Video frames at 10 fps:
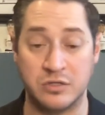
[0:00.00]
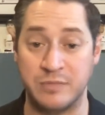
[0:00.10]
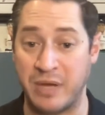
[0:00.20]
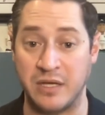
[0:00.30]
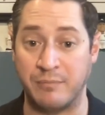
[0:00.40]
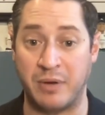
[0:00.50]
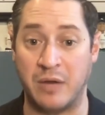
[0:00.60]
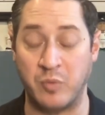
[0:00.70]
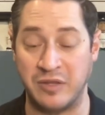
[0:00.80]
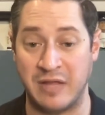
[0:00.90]
depending
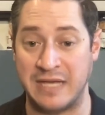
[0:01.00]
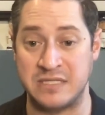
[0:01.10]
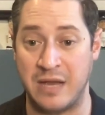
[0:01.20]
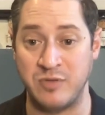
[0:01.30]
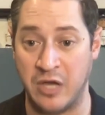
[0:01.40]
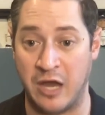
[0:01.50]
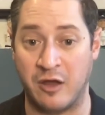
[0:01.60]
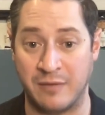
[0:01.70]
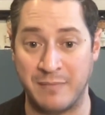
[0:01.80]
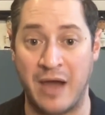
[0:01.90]
upon when the last time you got
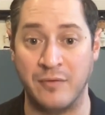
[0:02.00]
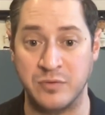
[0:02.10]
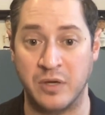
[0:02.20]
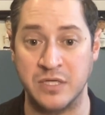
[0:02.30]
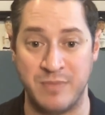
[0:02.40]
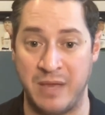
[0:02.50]
on a mound was.